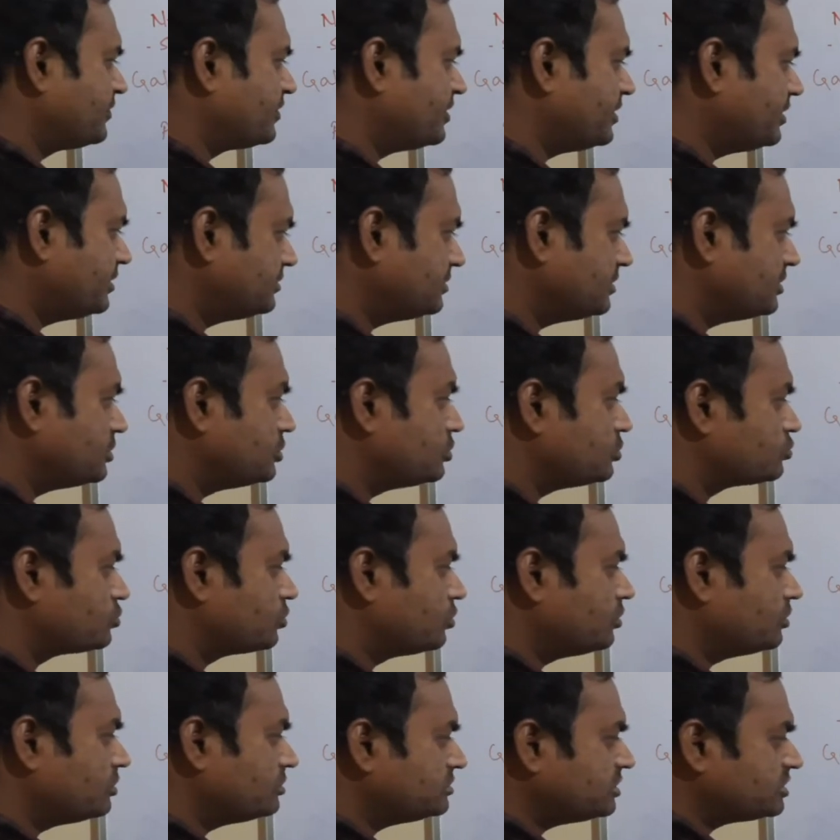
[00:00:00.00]
here?
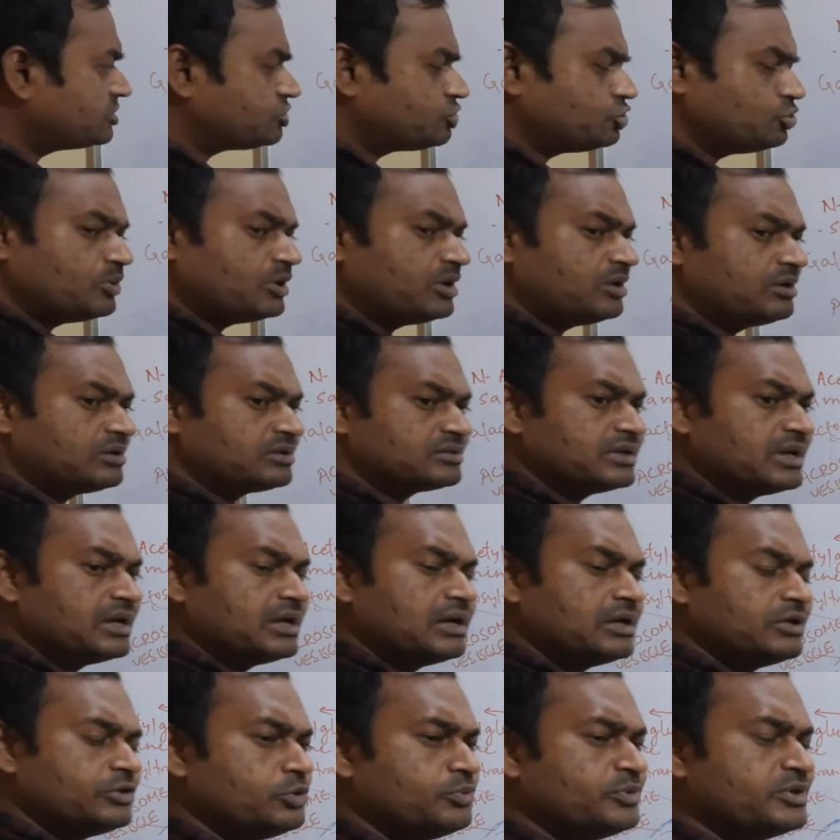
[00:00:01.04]
So just you will
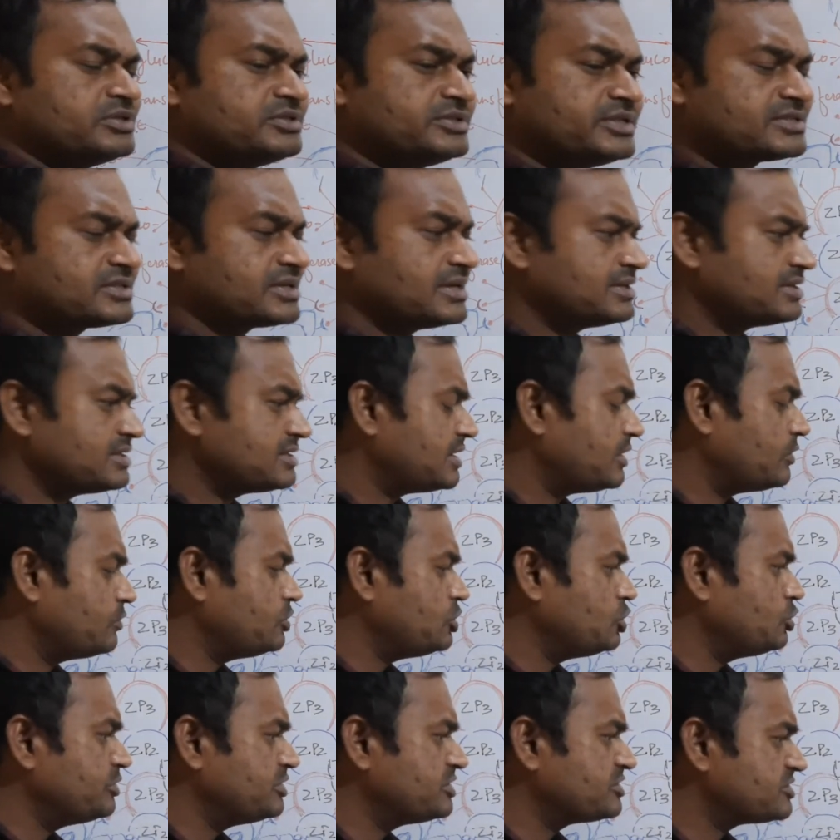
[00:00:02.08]
just
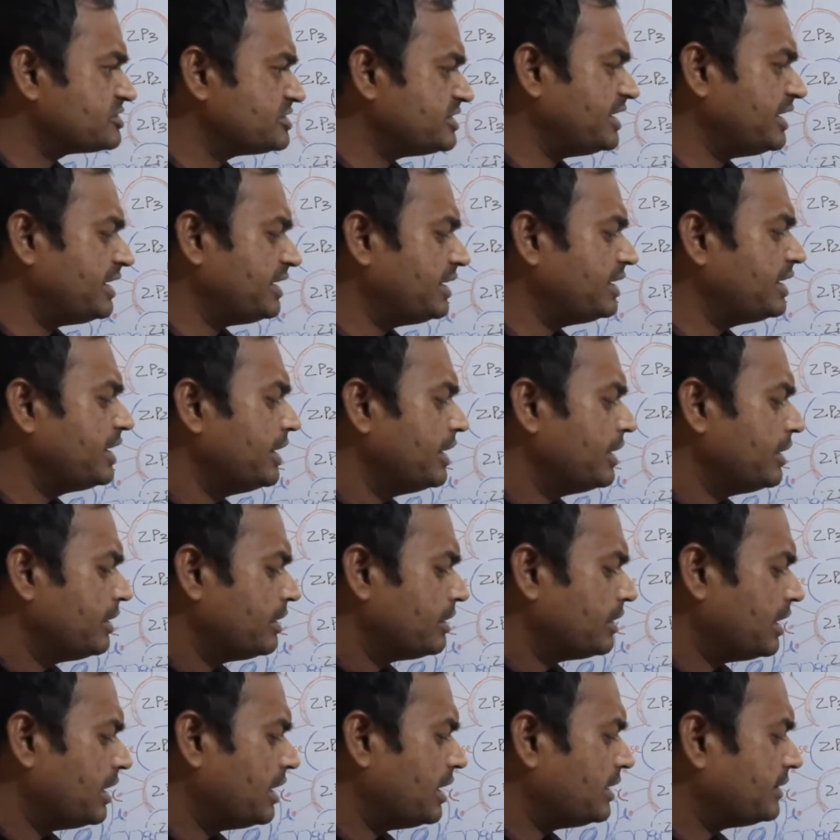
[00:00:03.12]
you will say
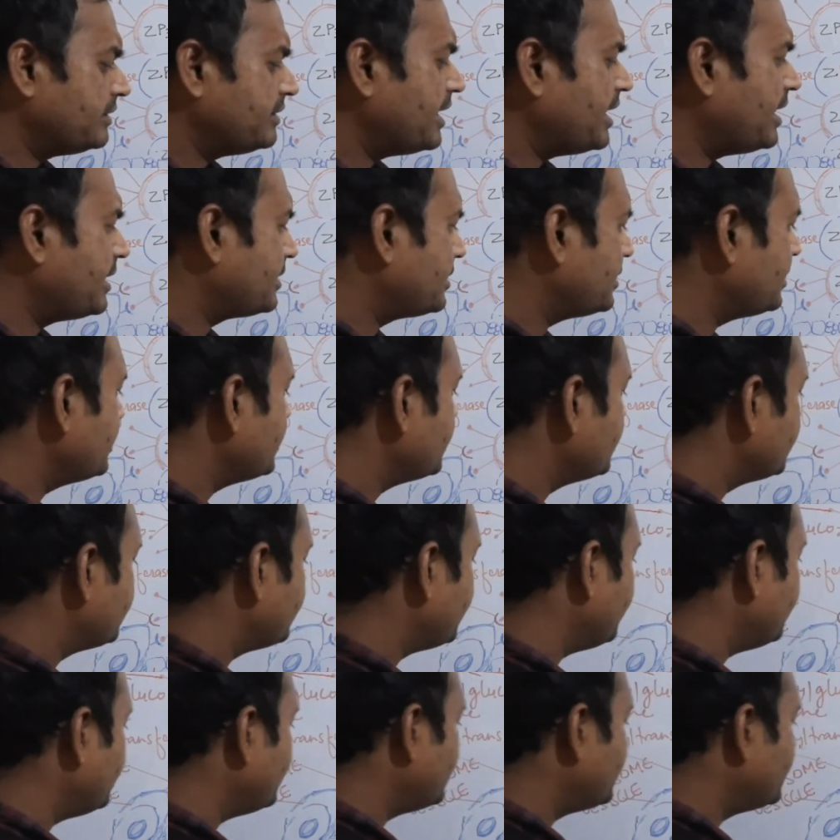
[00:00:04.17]
that
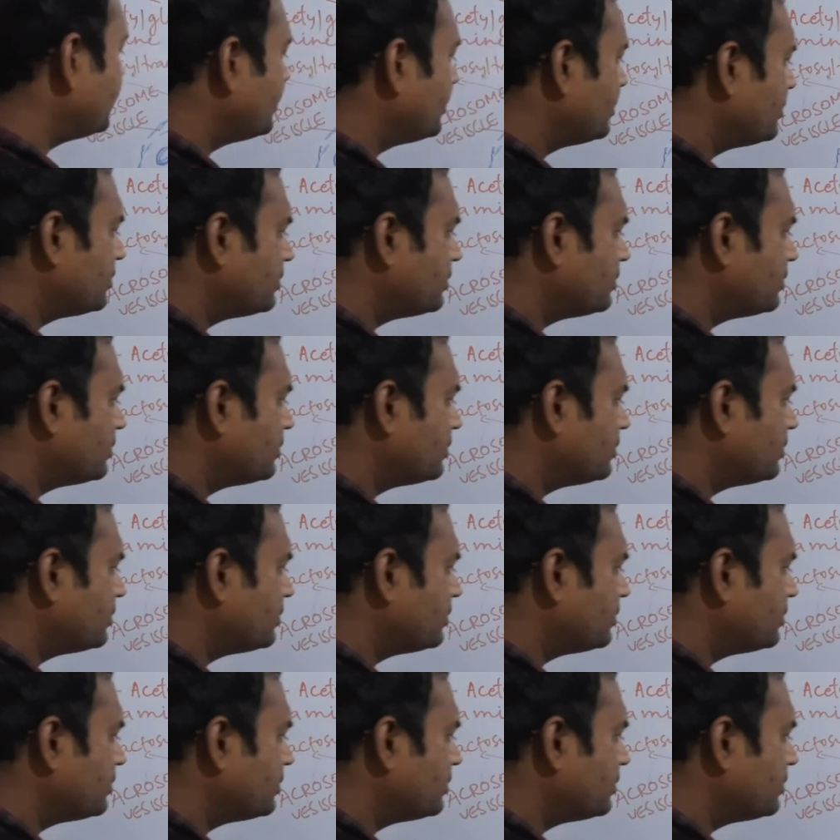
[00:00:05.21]
the